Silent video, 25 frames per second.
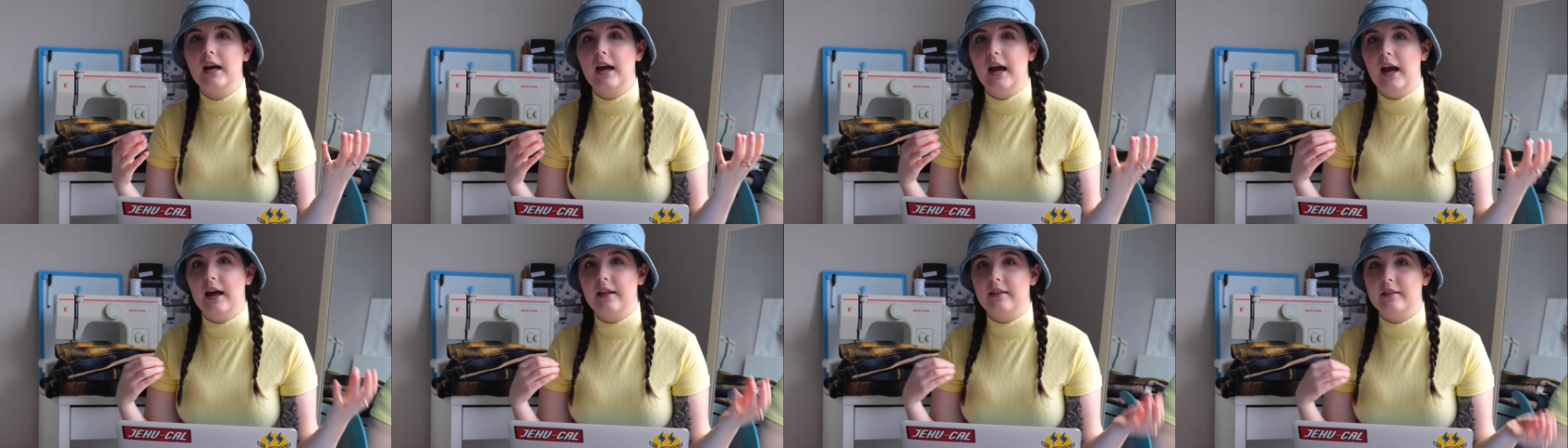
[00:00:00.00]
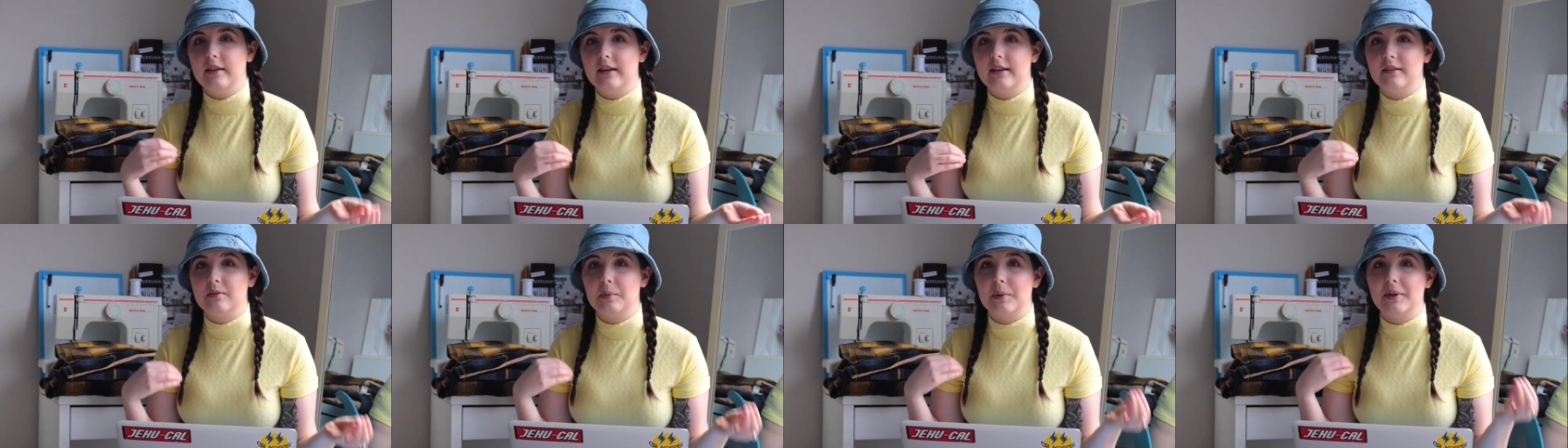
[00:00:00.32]
and
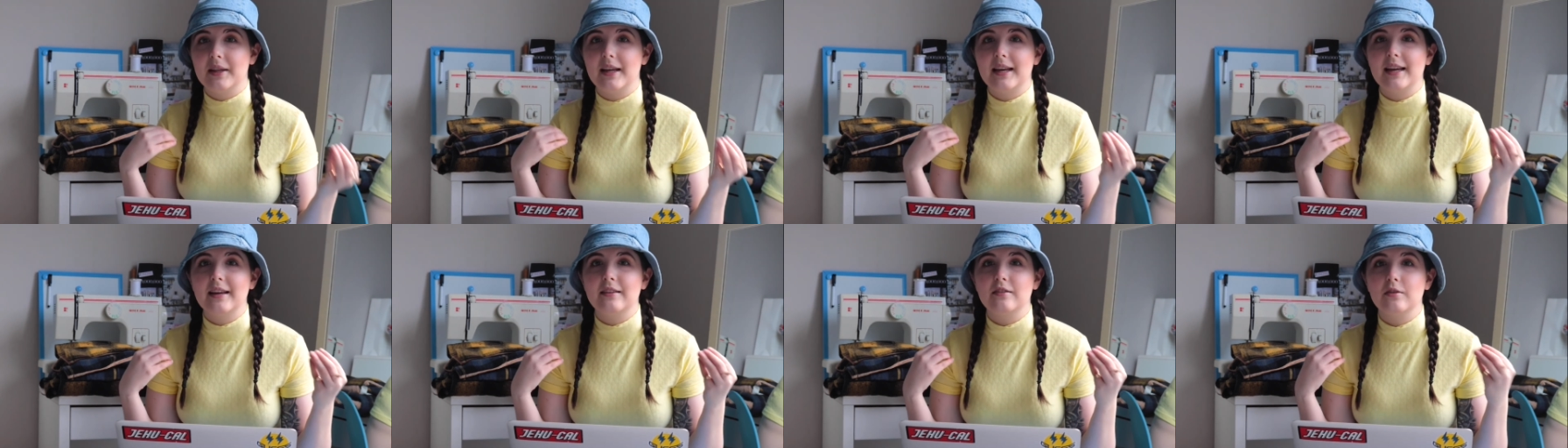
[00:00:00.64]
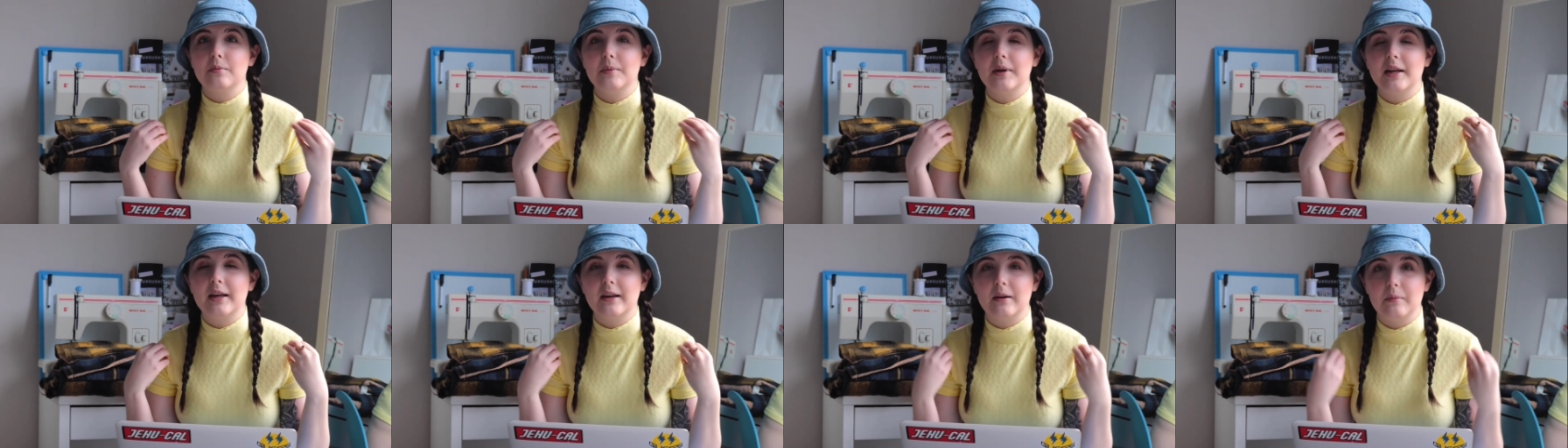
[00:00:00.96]
things when they get so
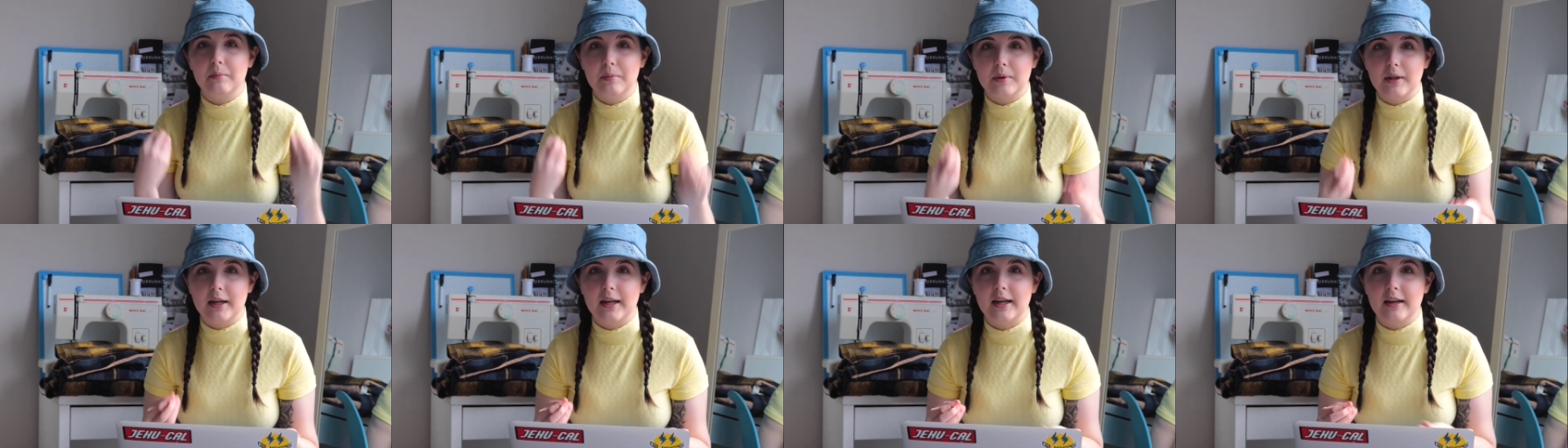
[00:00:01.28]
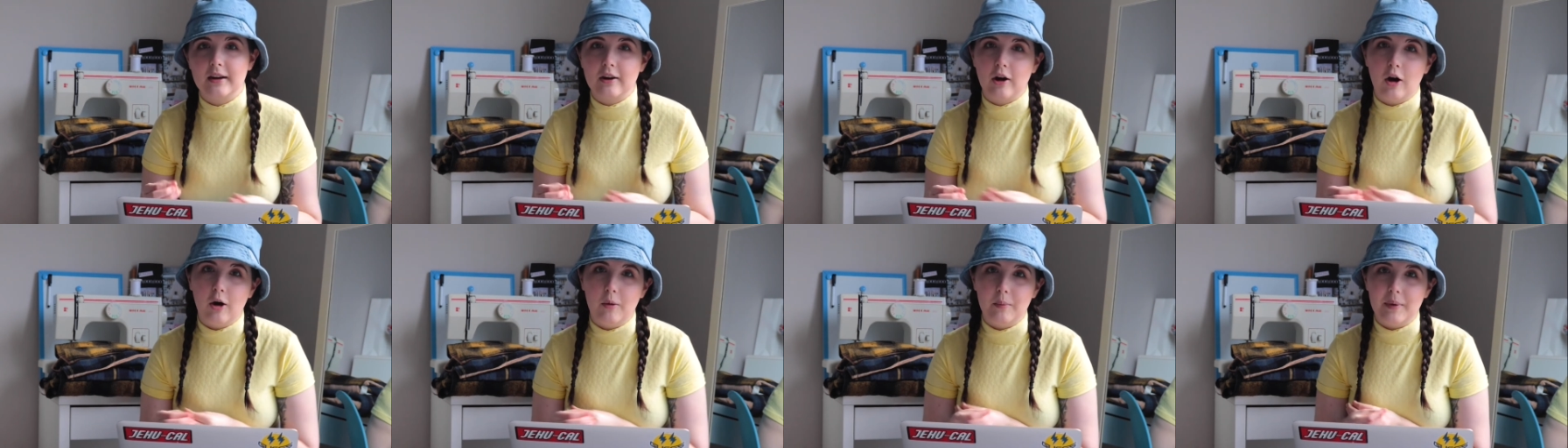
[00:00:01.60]
many complaint
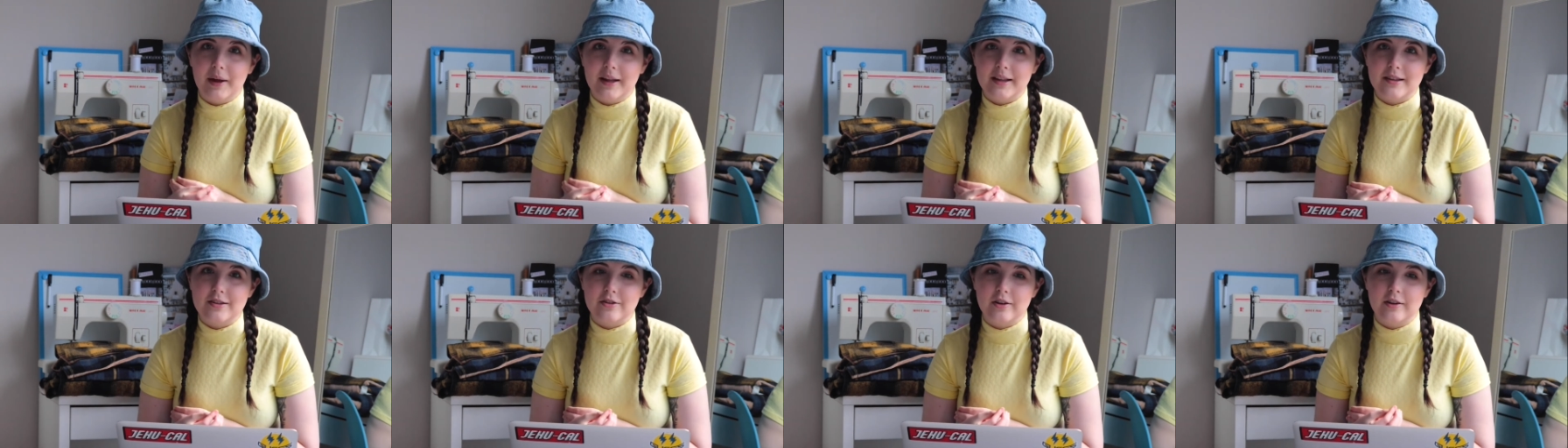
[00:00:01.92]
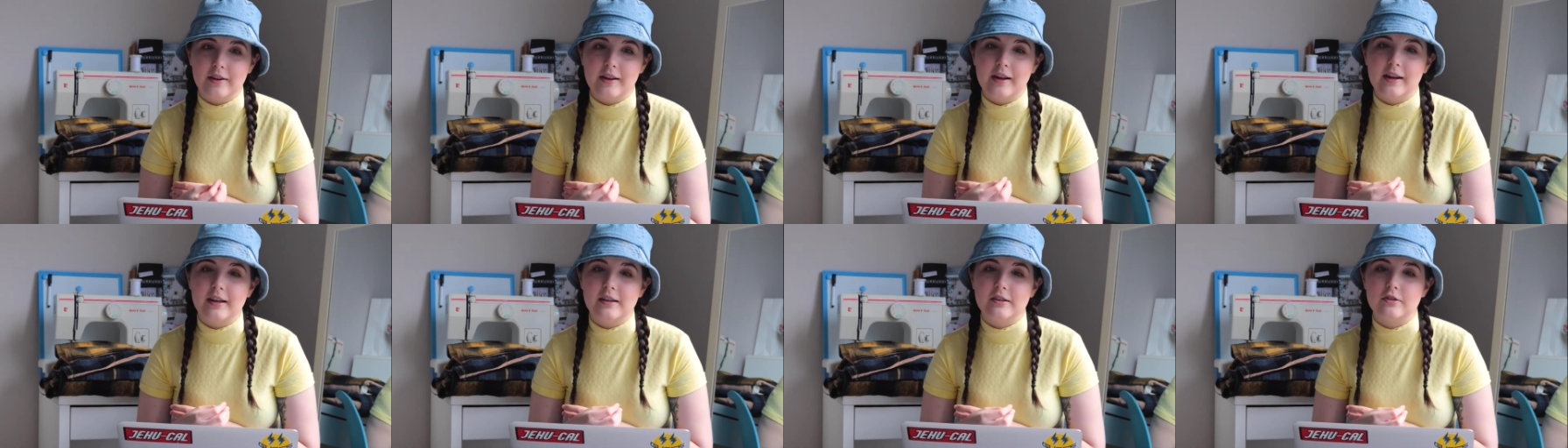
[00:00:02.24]
comments on
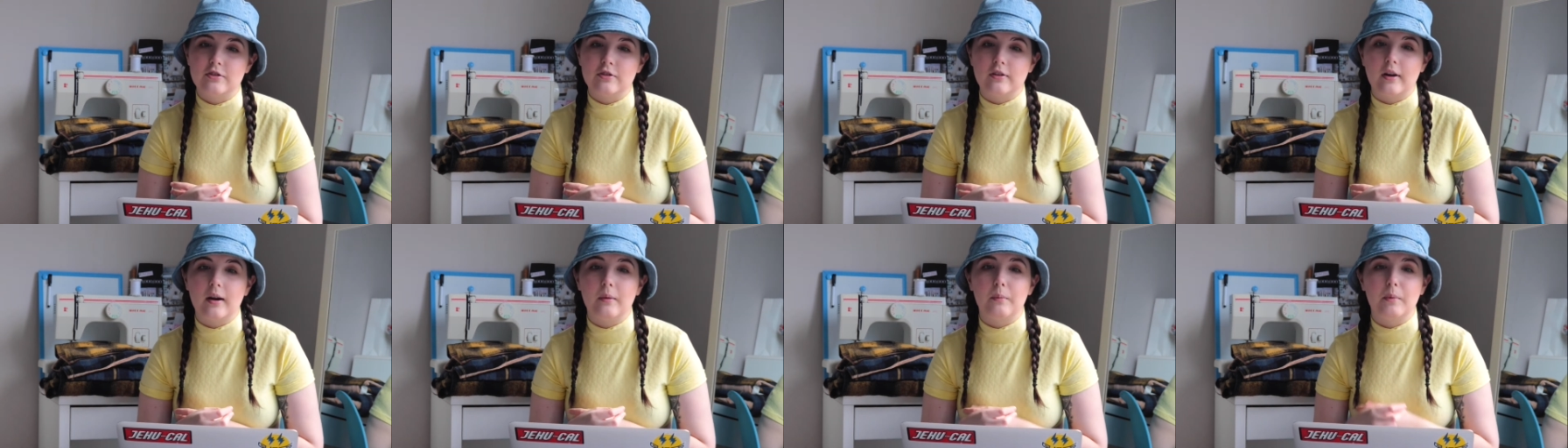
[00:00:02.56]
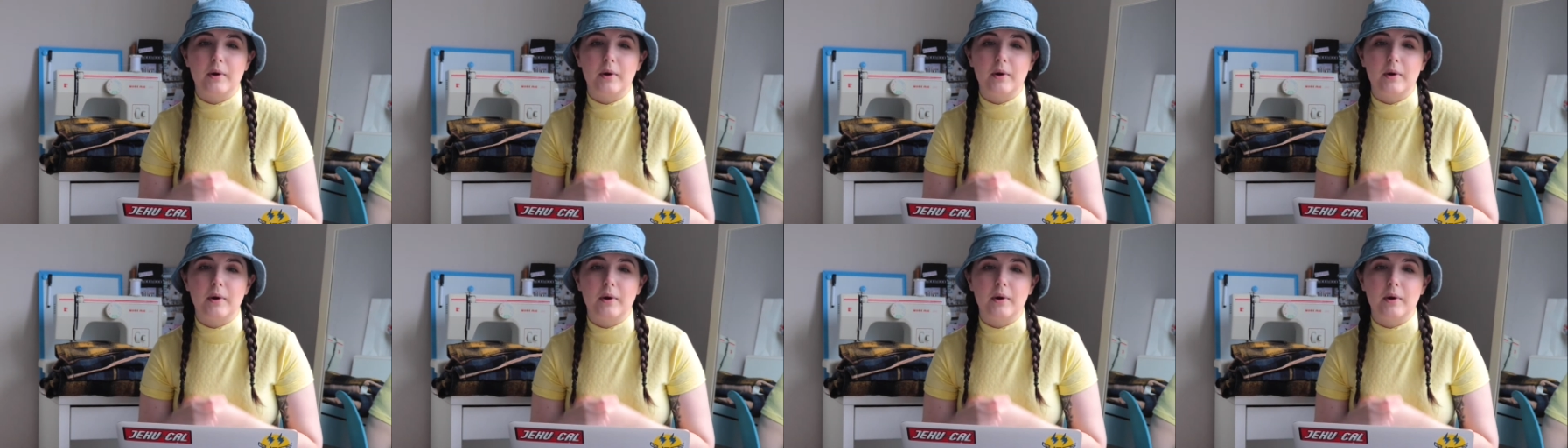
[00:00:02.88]
their Instagram.